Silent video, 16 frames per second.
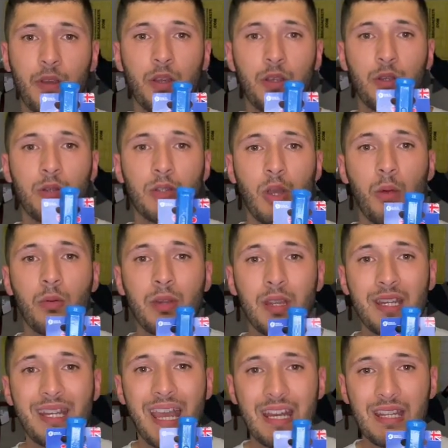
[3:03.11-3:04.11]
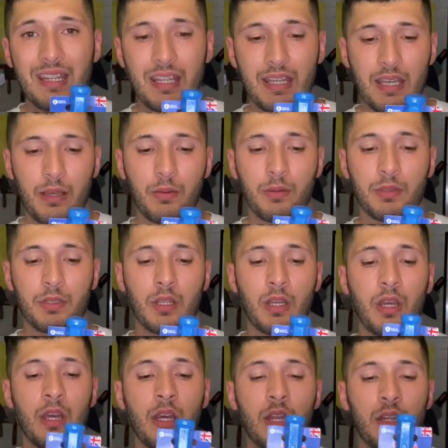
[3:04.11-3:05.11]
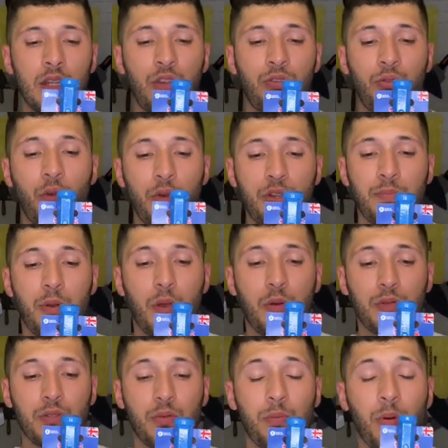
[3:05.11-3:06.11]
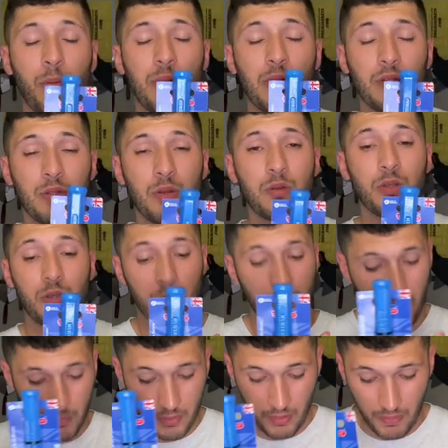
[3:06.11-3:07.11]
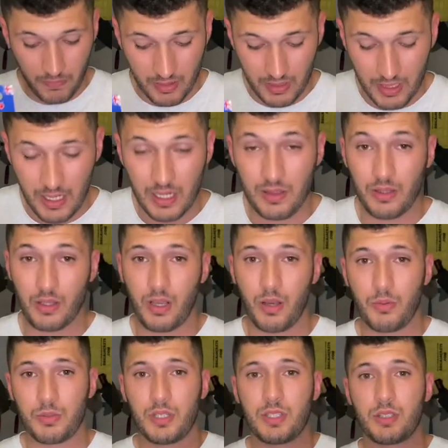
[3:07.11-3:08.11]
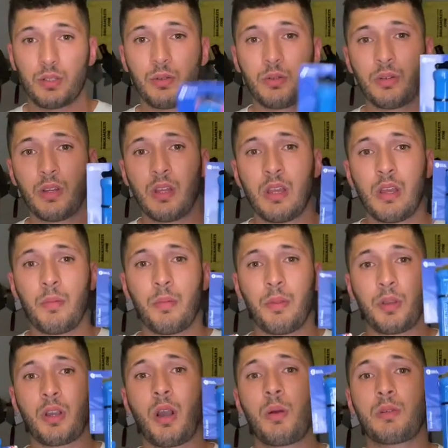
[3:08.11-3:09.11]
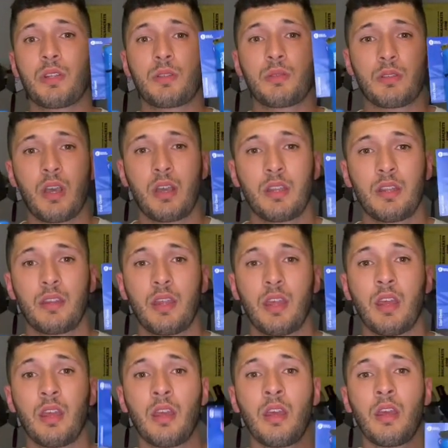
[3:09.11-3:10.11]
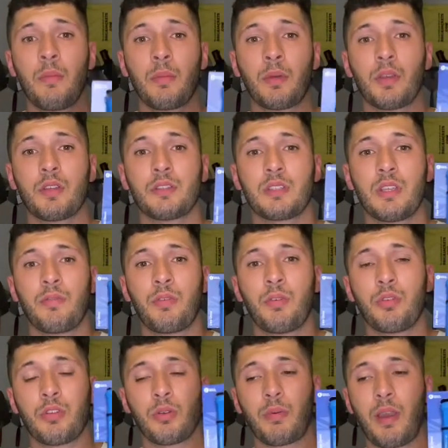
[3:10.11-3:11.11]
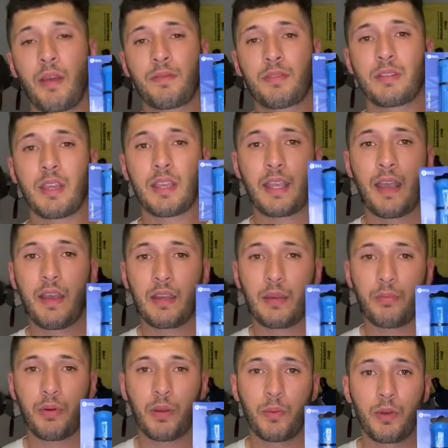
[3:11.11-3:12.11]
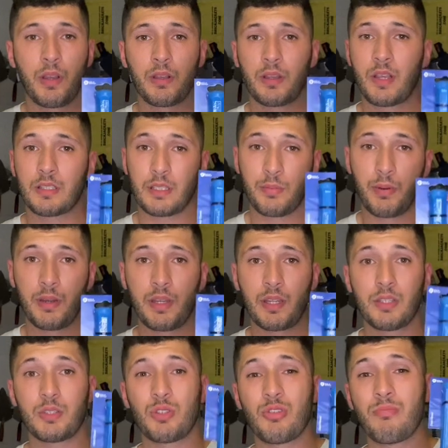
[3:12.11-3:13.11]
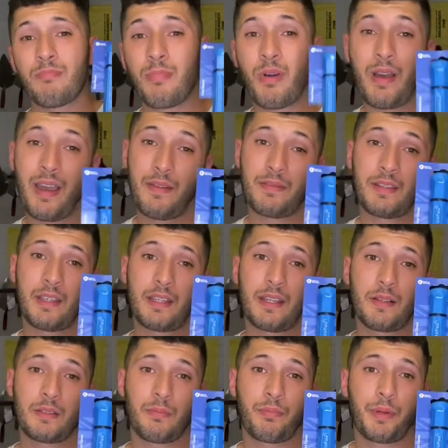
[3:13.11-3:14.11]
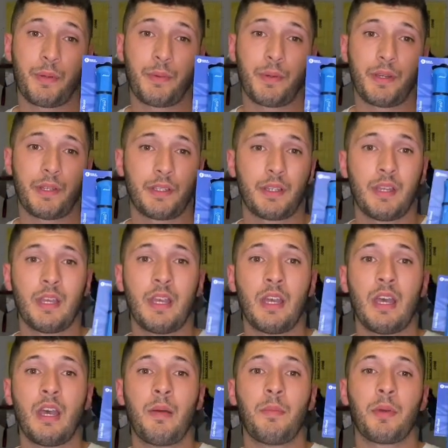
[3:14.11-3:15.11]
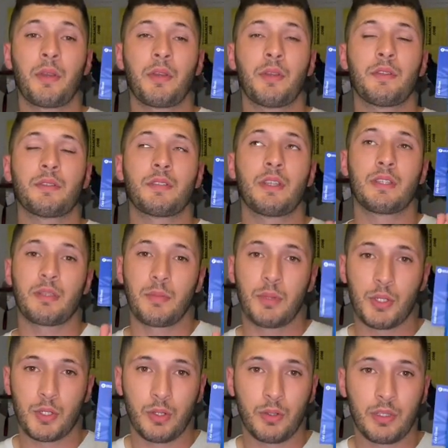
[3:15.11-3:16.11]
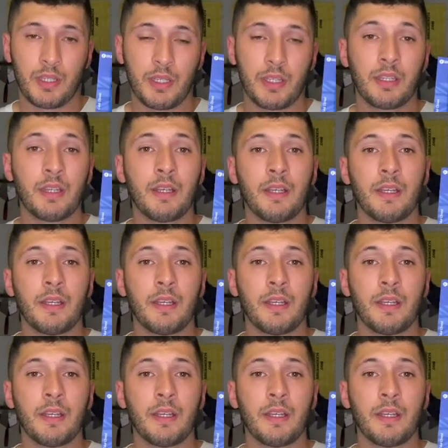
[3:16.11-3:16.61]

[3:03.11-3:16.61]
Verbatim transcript: You don't need anything else this four inch bolster will probably do you. You probably don't even need the cold chisel, but the cold chisel's going in there because if you do have to take out any brickwork as an apprentice, you might have to take out some brickwork because it's a bit shoddy.